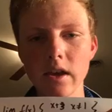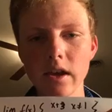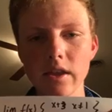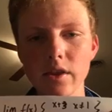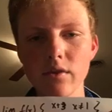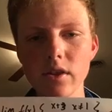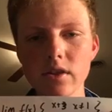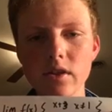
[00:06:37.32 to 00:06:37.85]

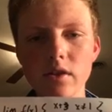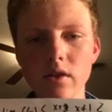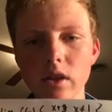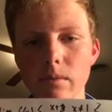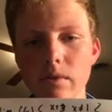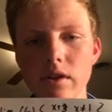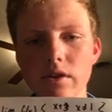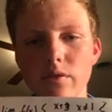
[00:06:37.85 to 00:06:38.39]
And the reason the
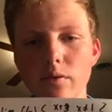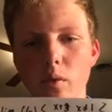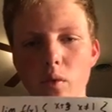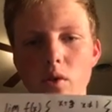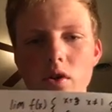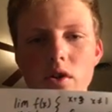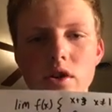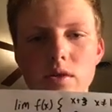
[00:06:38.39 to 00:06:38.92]
limit is
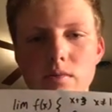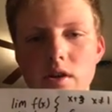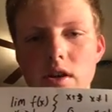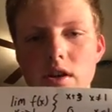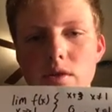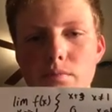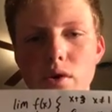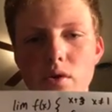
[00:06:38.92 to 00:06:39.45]
4 is
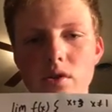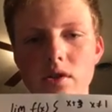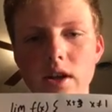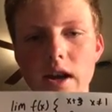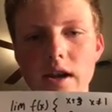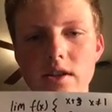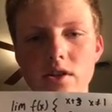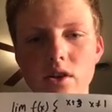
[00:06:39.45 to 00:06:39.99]
because both
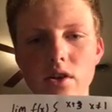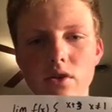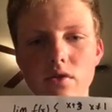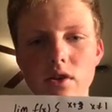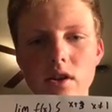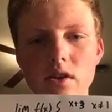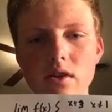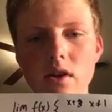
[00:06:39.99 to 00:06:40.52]
sides
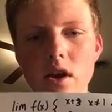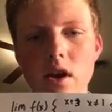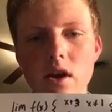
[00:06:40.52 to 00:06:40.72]
agree.